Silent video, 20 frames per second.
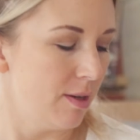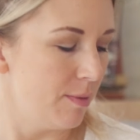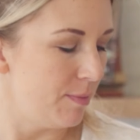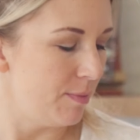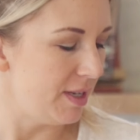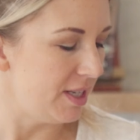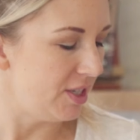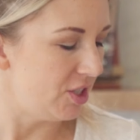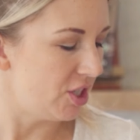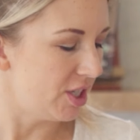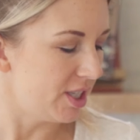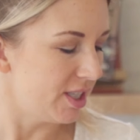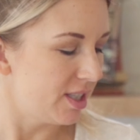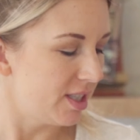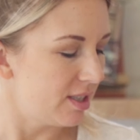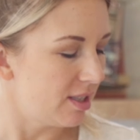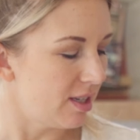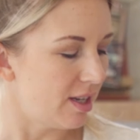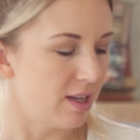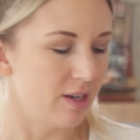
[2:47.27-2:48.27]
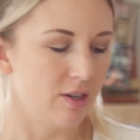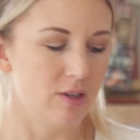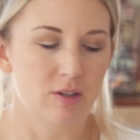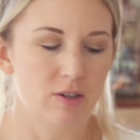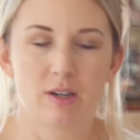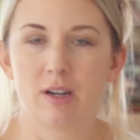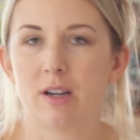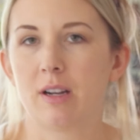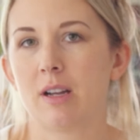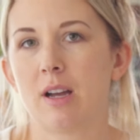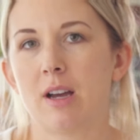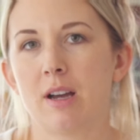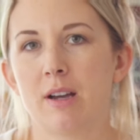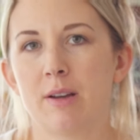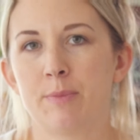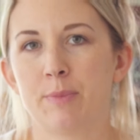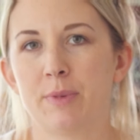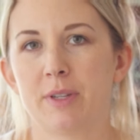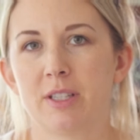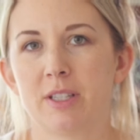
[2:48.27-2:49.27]
be just under a
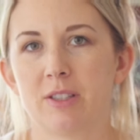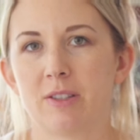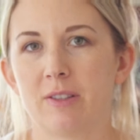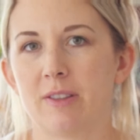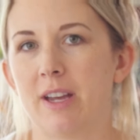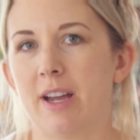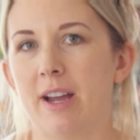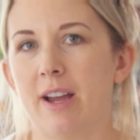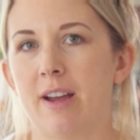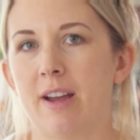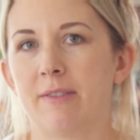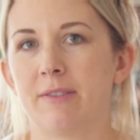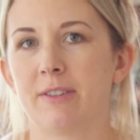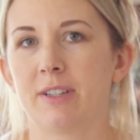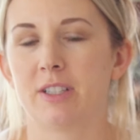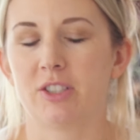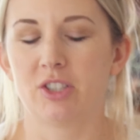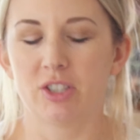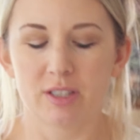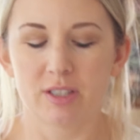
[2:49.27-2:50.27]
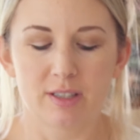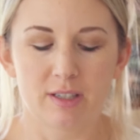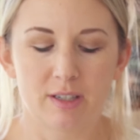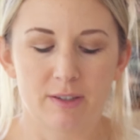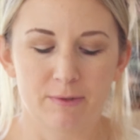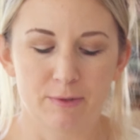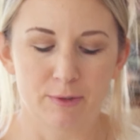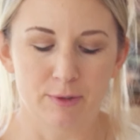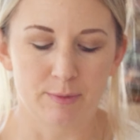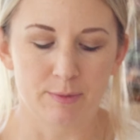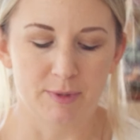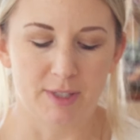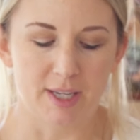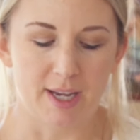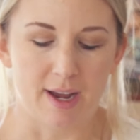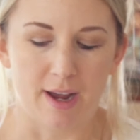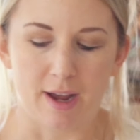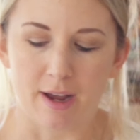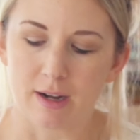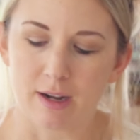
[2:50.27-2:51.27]
cup, so that I have just enough room to
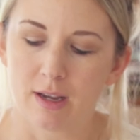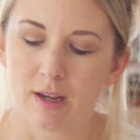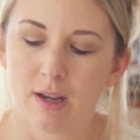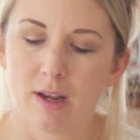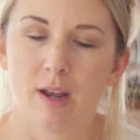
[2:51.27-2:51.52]
add